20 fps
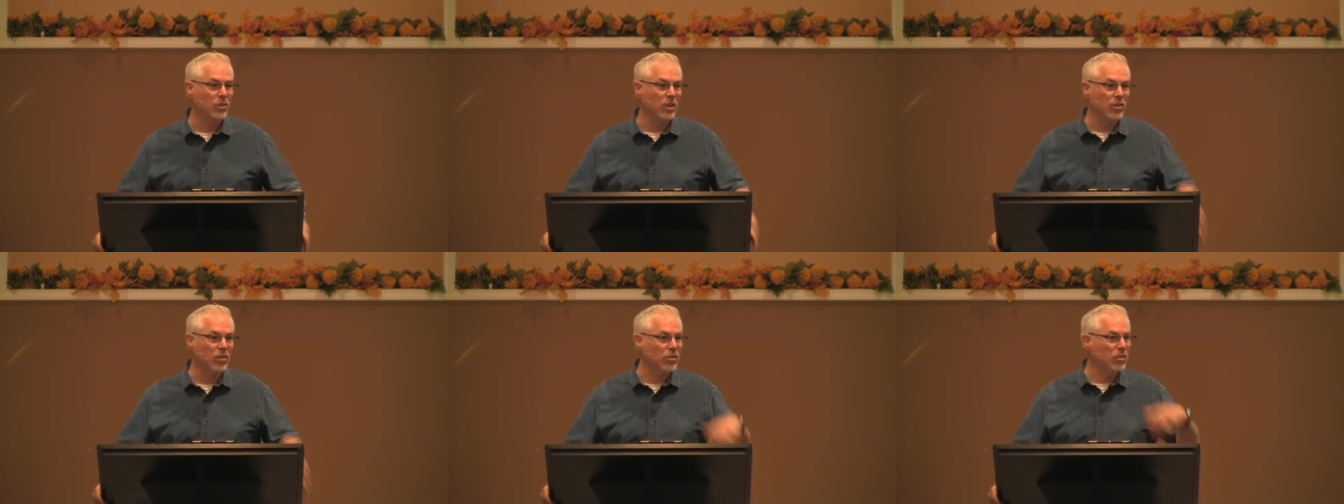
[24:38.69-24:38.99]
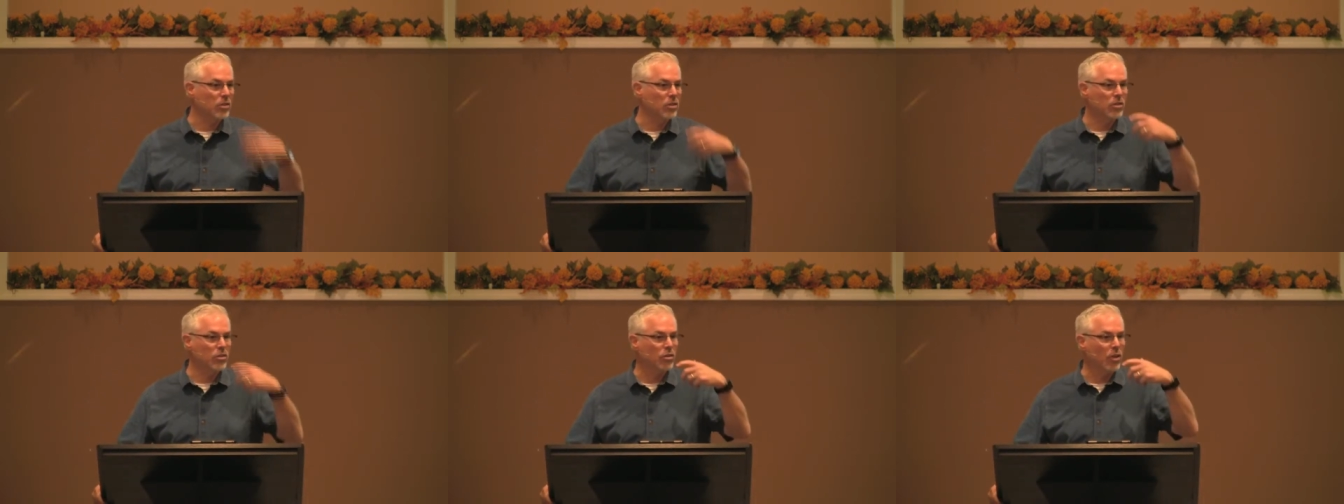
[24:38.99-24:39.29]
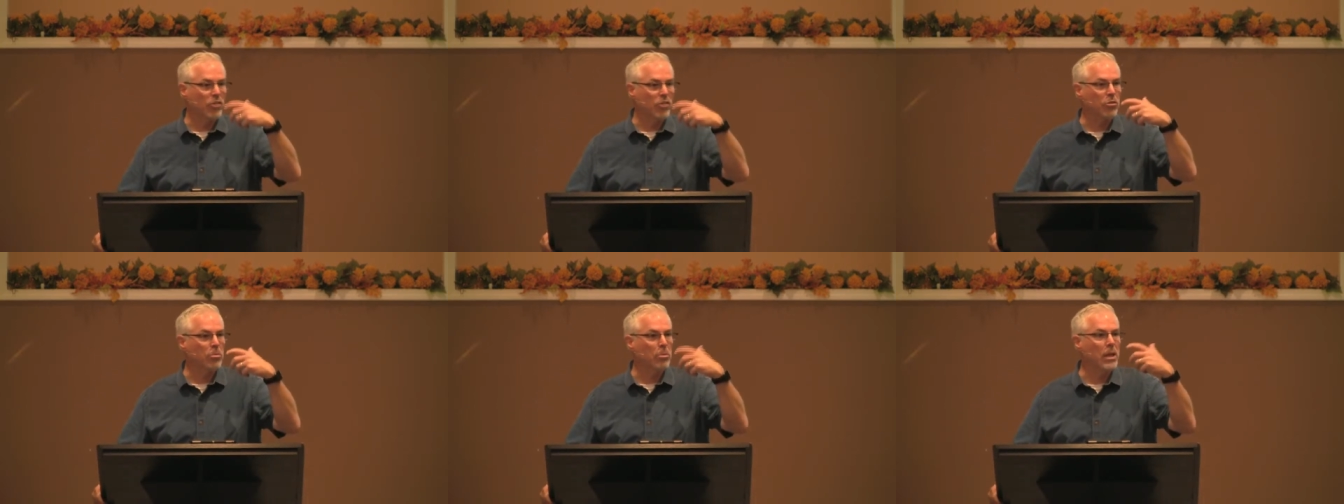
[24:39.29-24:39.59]
doesn't
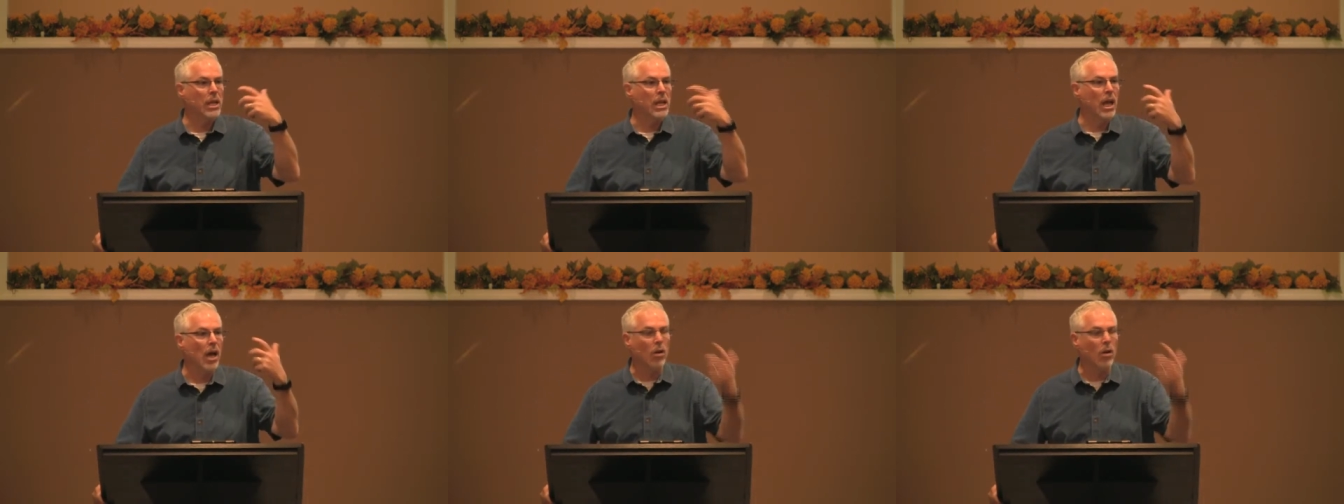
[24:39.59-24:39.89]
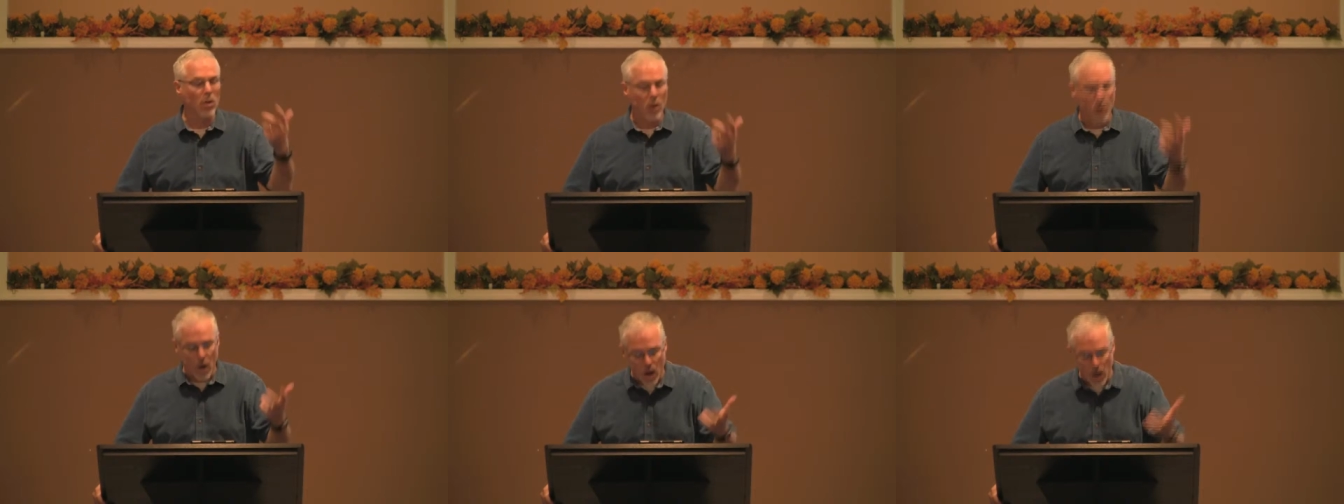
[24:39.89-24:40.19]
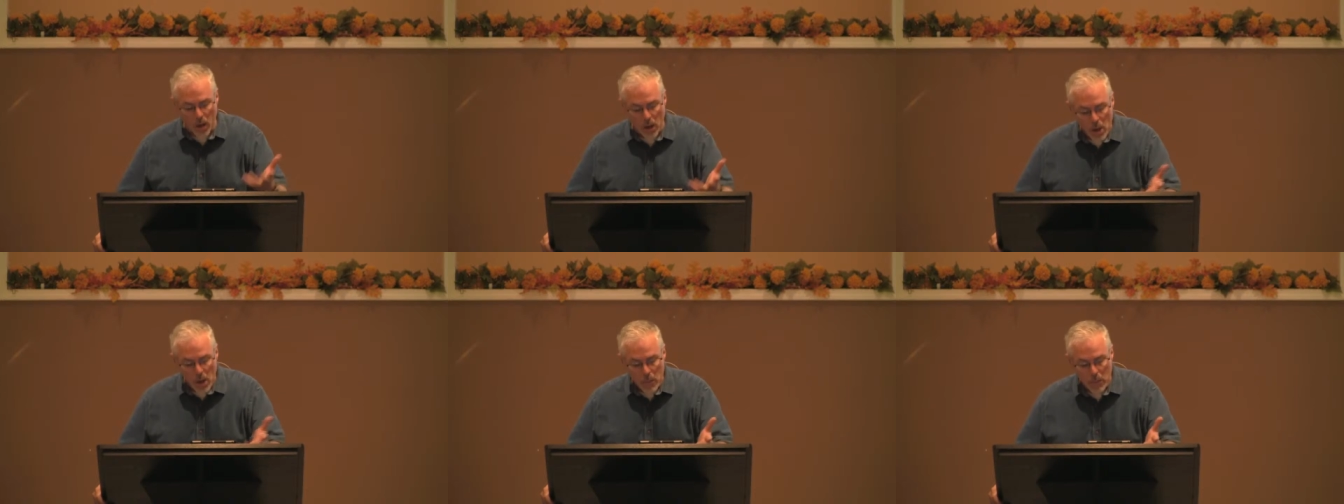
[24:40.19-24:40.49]
just mean
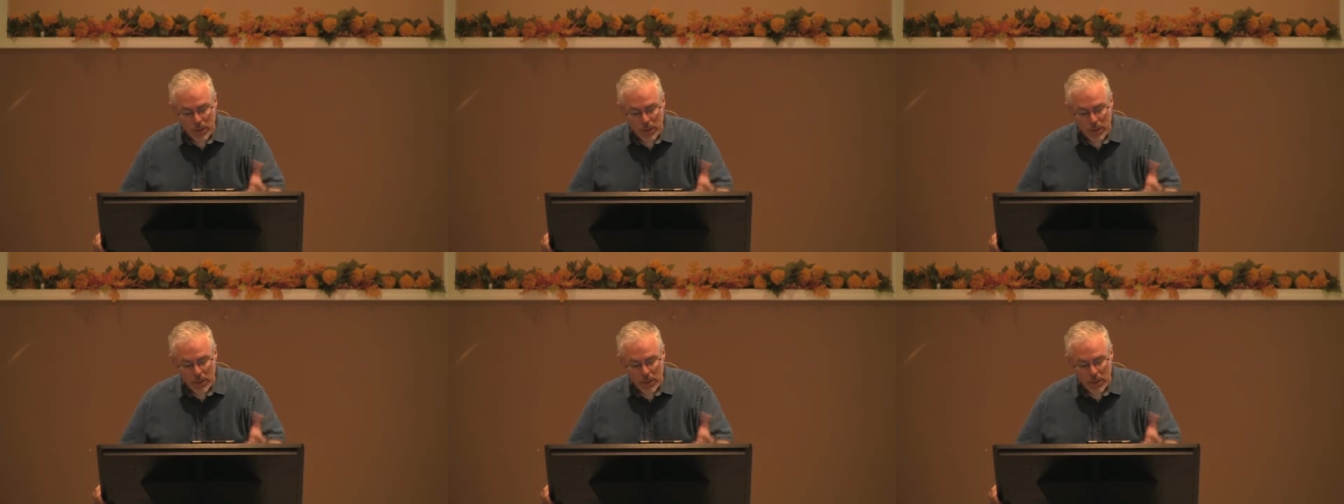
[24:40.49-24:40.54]
alcohol,